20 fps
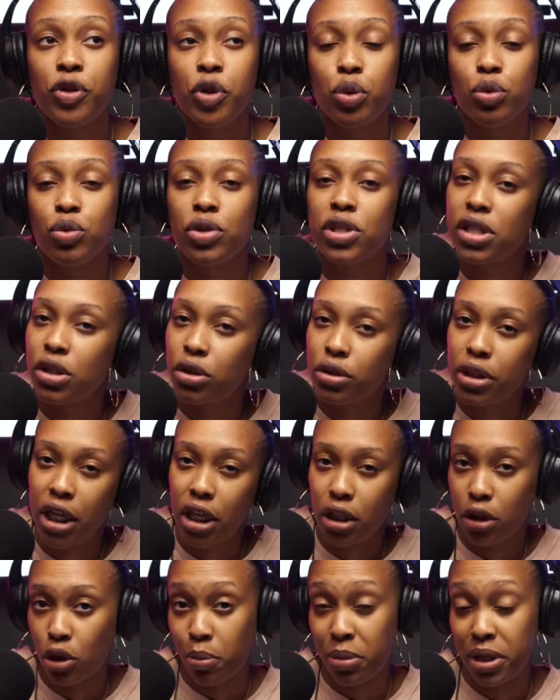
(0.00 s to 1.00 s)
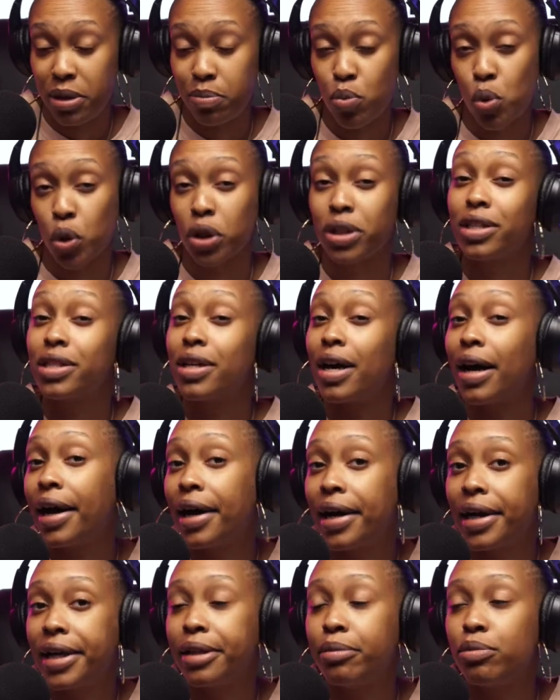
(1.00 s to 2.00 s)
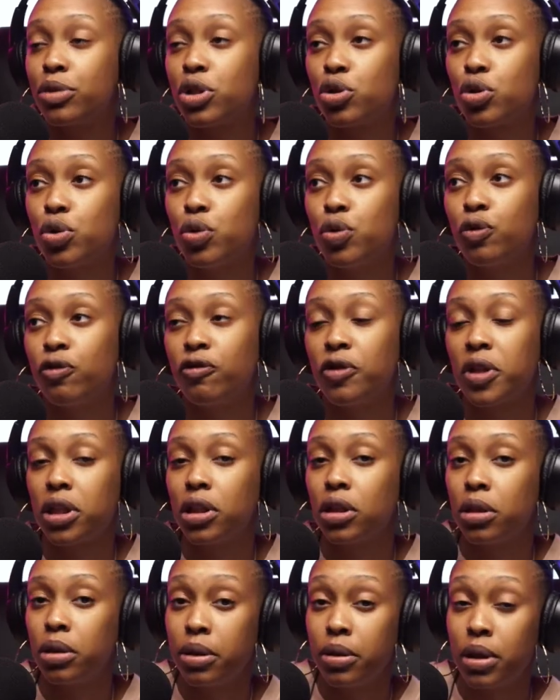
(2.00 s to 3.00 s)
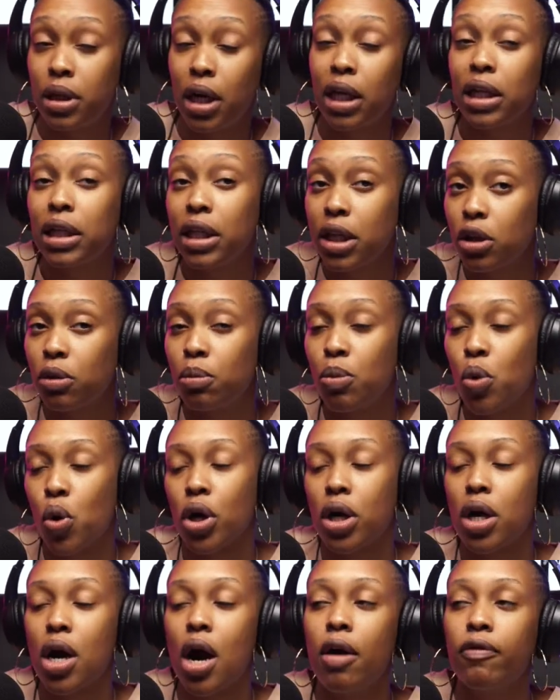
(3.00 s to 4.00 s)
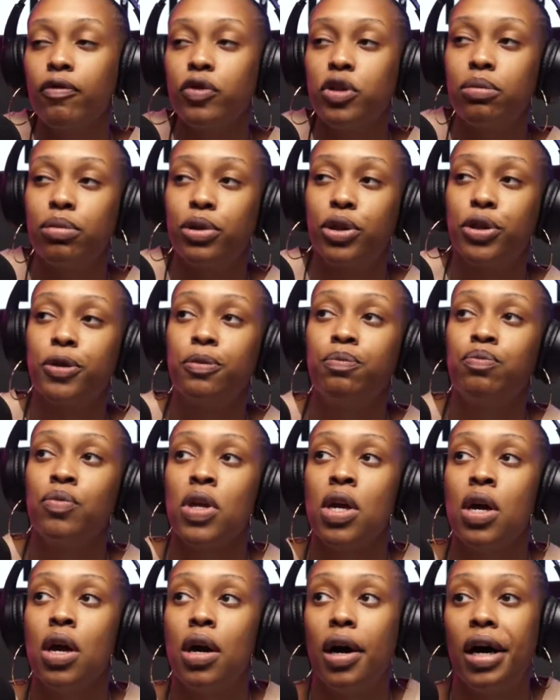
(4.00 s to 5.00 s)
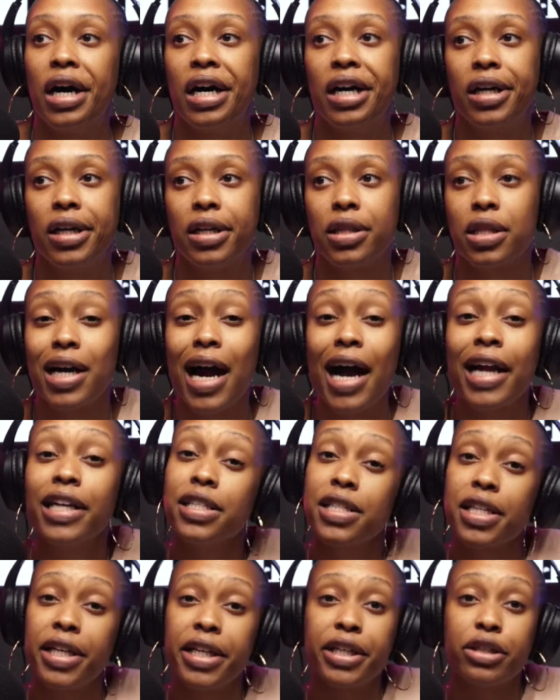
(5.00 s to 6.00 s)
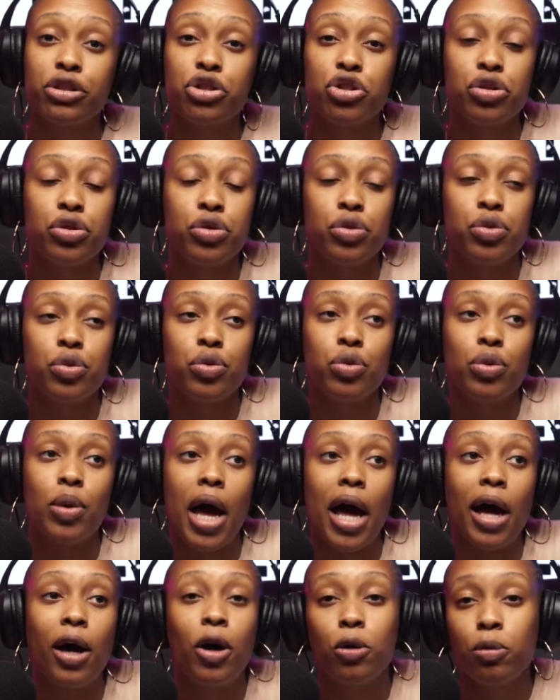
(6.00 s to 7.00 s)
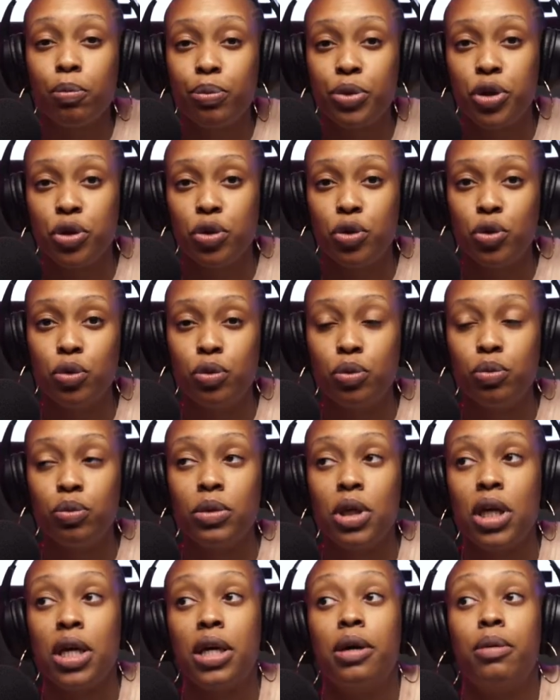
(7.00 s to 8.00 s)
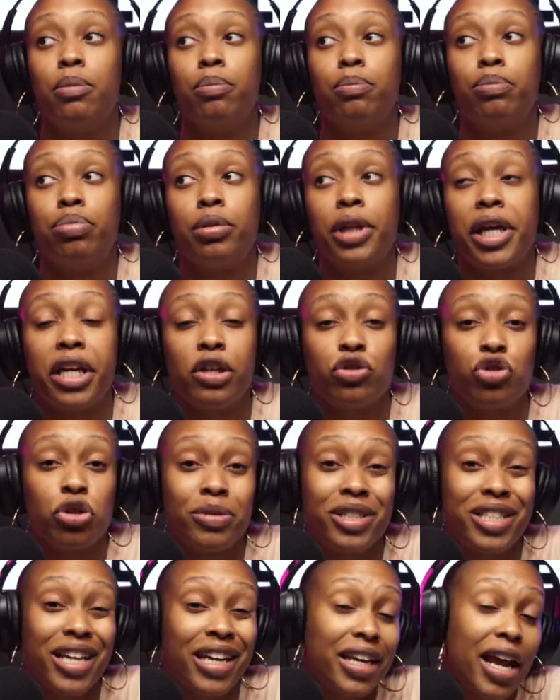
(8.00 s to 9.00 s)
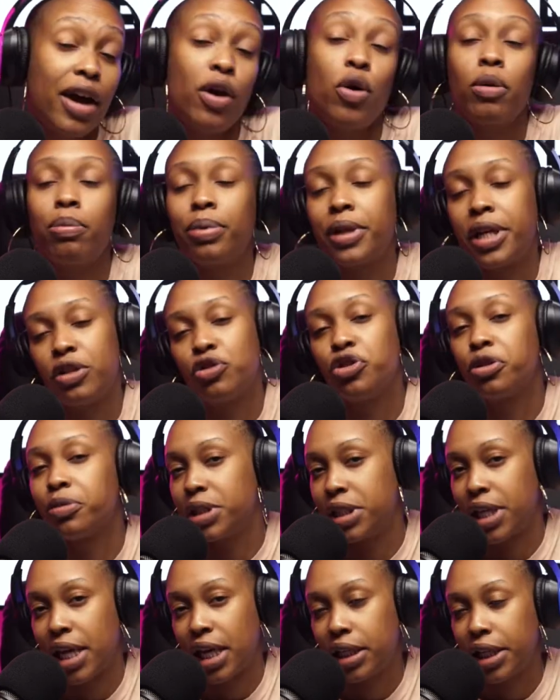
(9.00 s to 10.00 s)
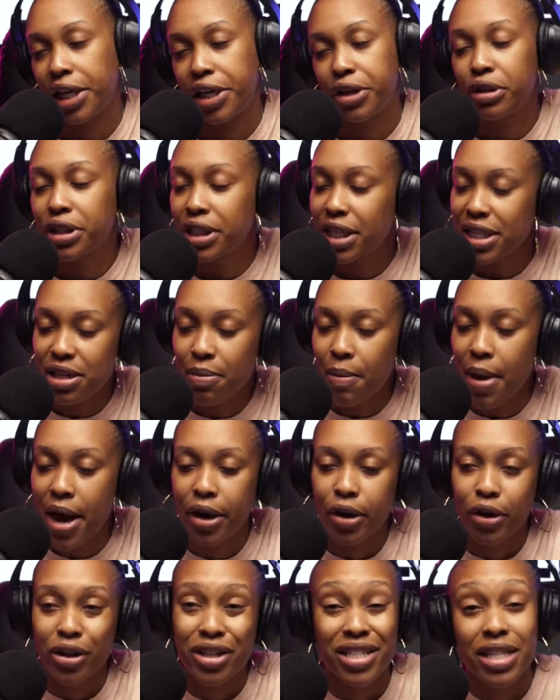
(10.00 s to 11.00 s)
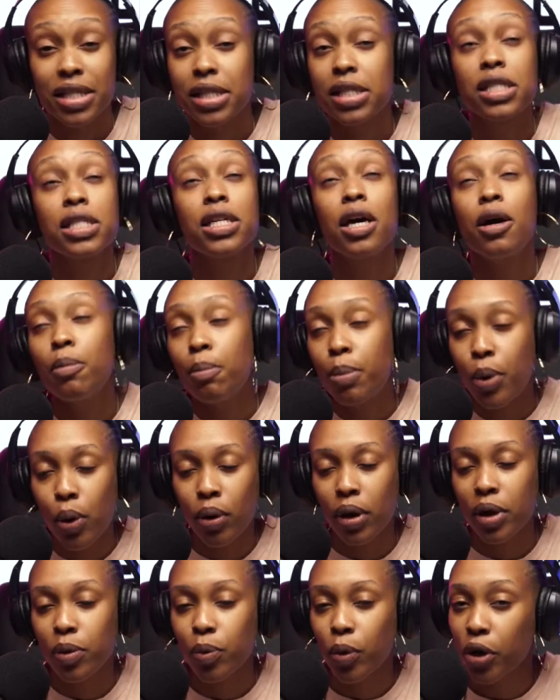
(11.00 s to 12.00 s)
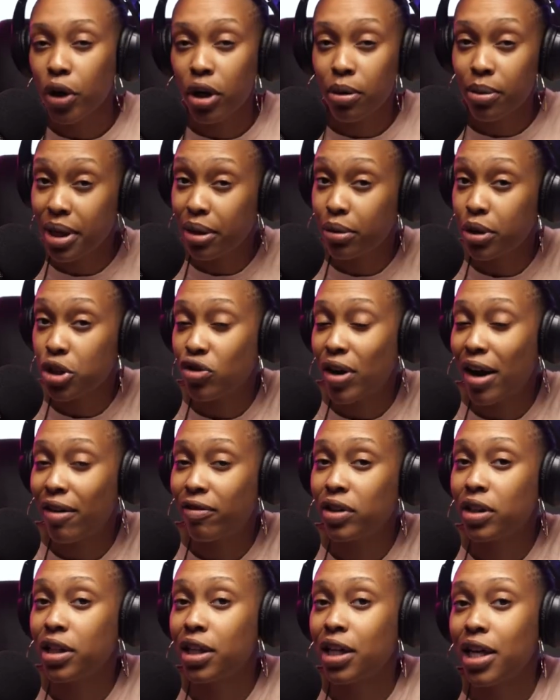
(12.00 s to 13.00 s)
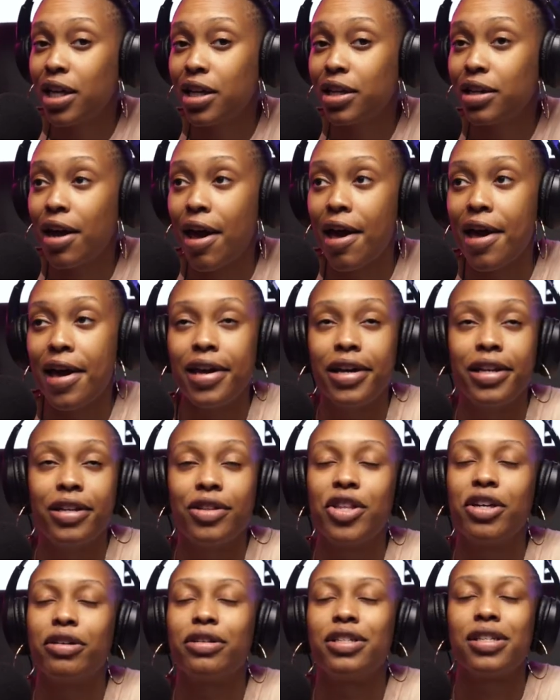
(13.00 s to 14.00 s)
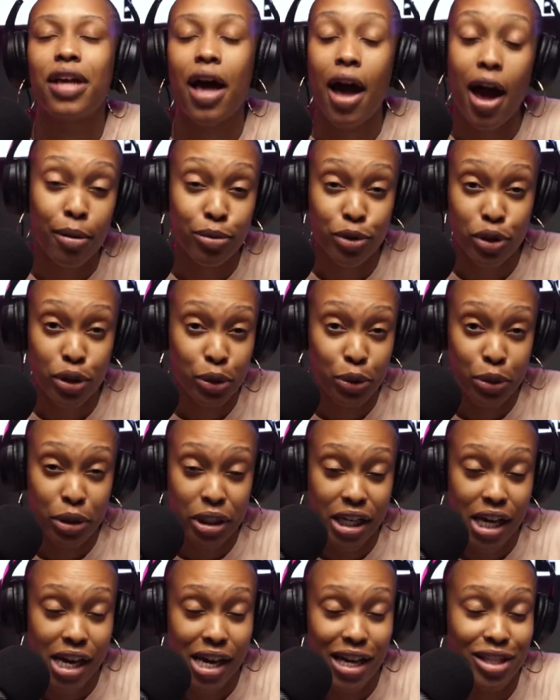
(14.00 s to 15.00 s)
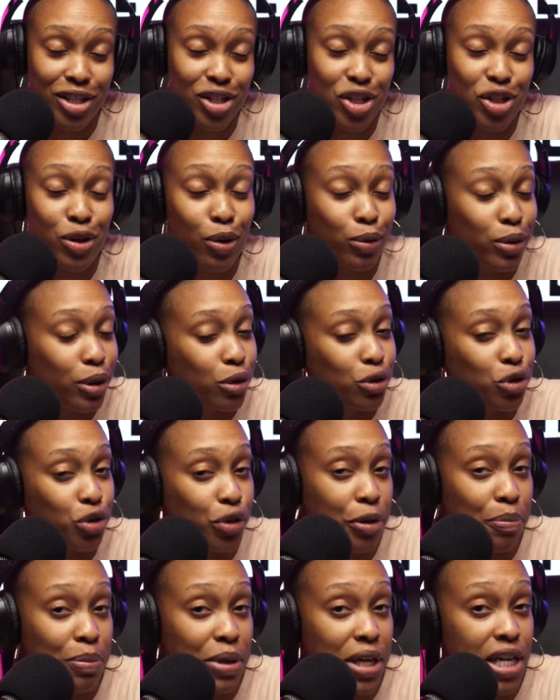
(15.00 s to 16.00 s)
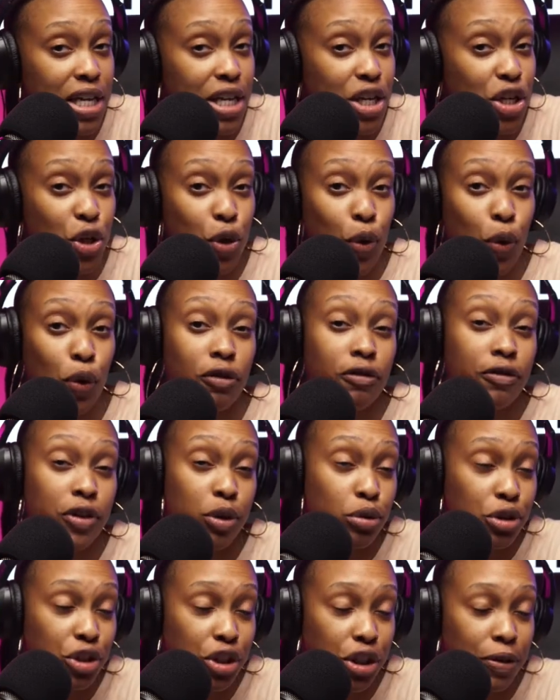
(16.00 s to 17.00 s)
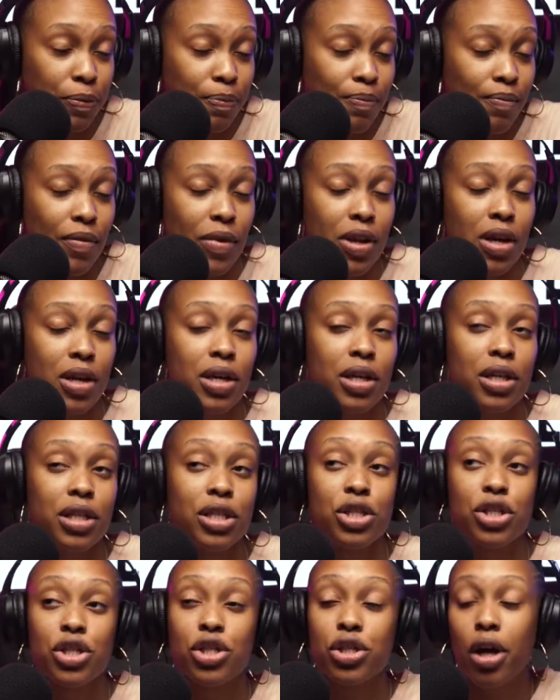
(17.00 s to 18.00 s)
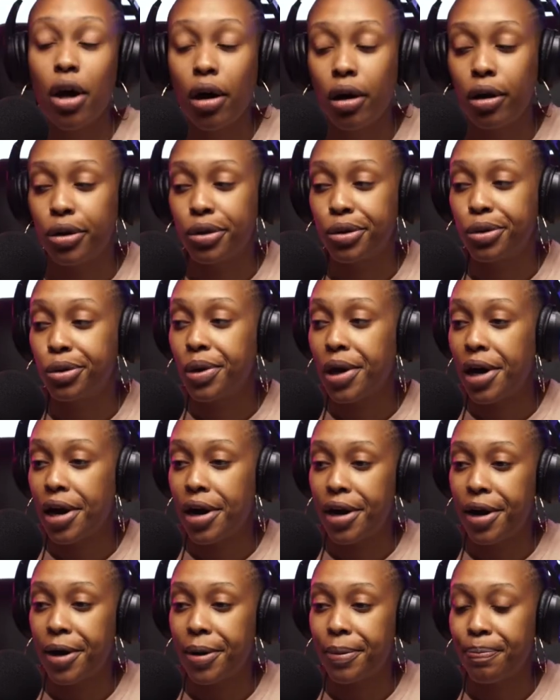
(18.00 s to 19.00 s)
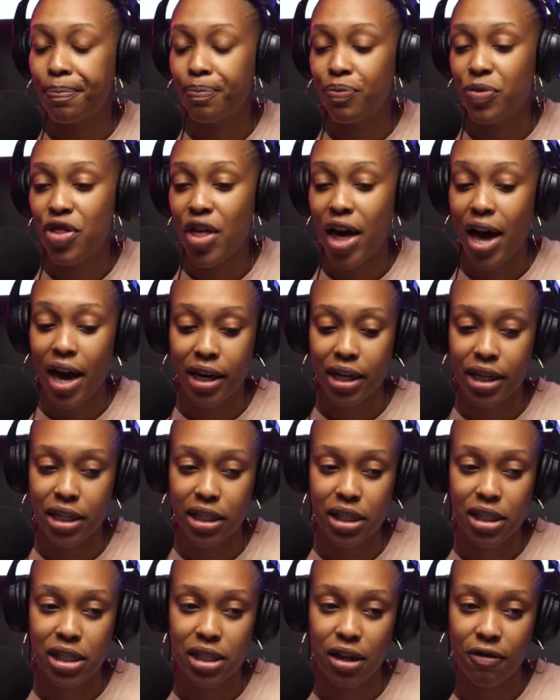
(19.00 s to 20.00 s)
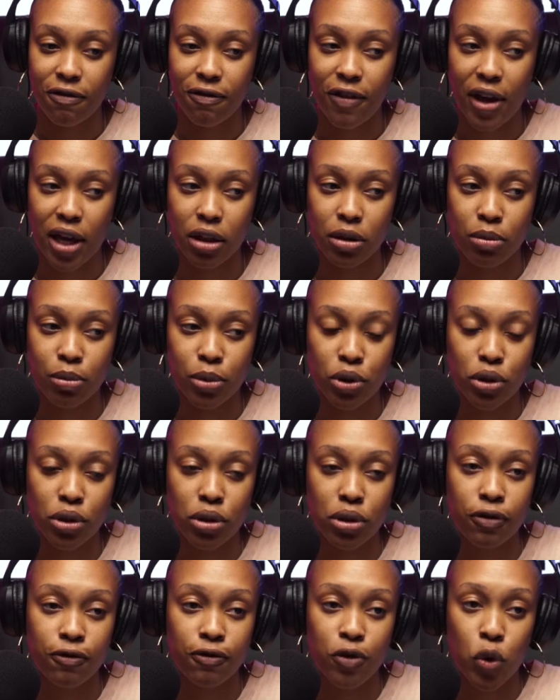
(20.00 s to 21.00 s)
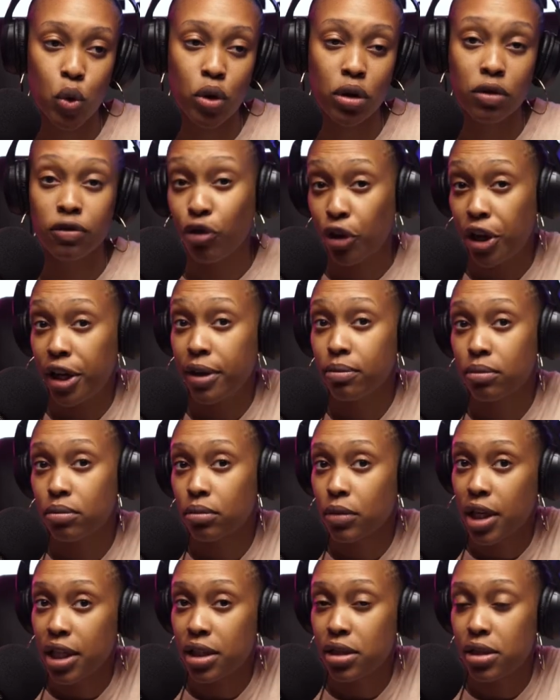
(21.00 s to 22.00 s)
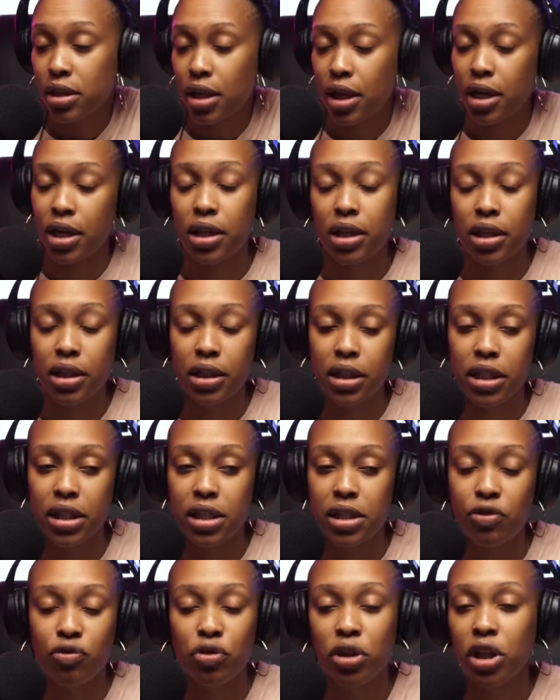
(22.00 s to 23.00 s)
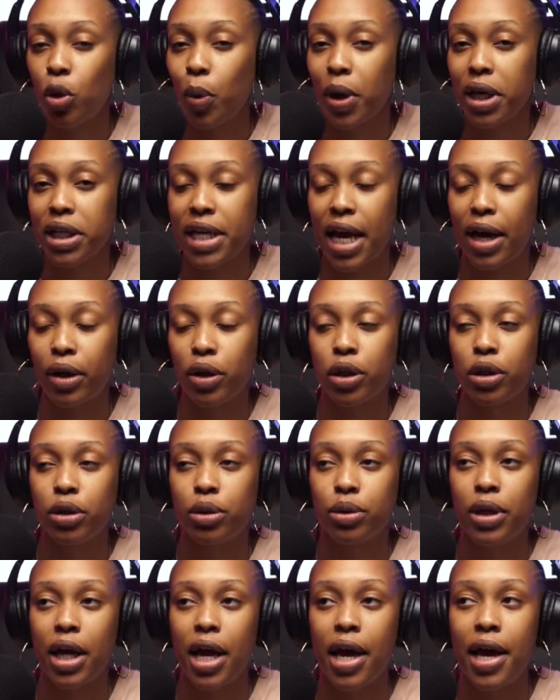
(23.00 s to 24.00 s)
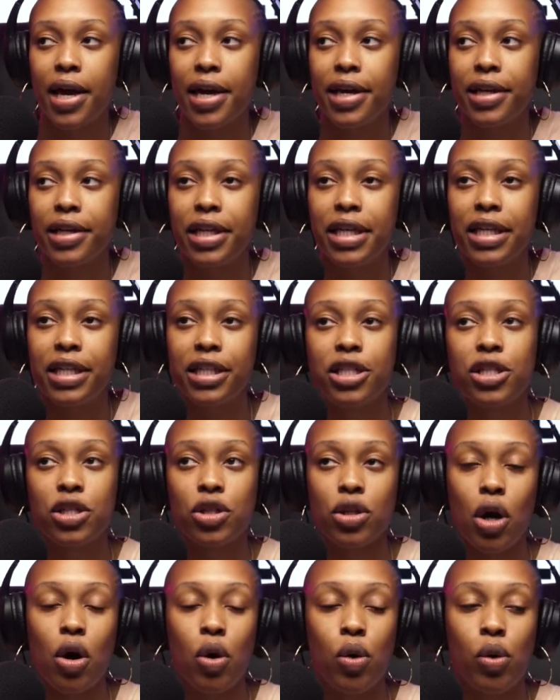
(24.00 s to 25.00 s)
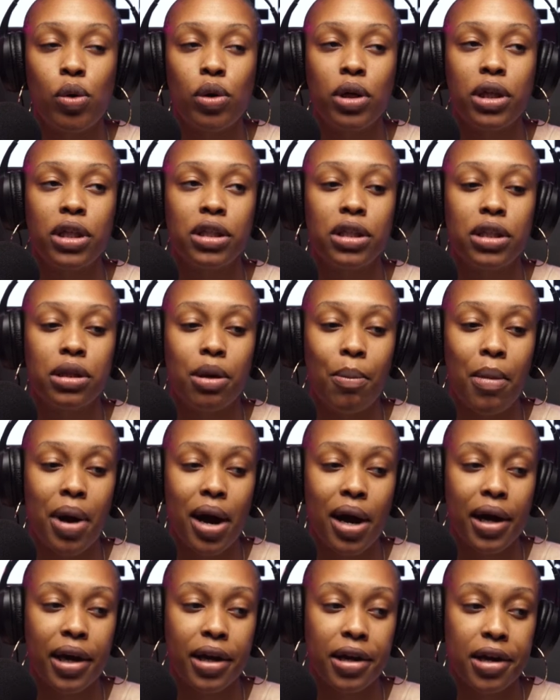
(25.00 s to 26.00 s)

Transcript: still need a little bit more time to feel a little more comfortable, the guide is there to help you plan a trip to take now or plan a trip to take later. It doesn't matter, because at some point we're going to be able to travel again, and there is absolutely a solo trip in your future. So that is available for free. It's a really quick download, and it's on my